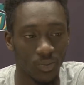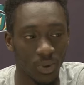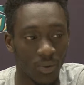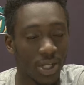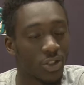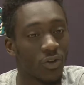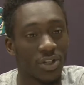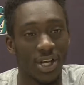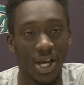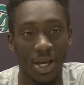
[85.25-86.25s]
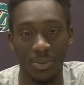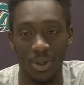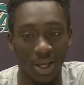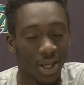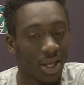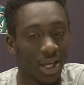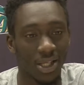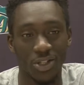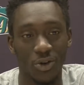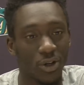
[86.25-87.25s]
We went to overtime, and they
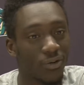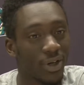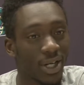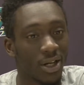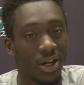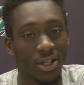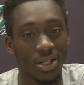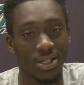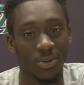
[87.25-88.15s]
scored a free kick on us.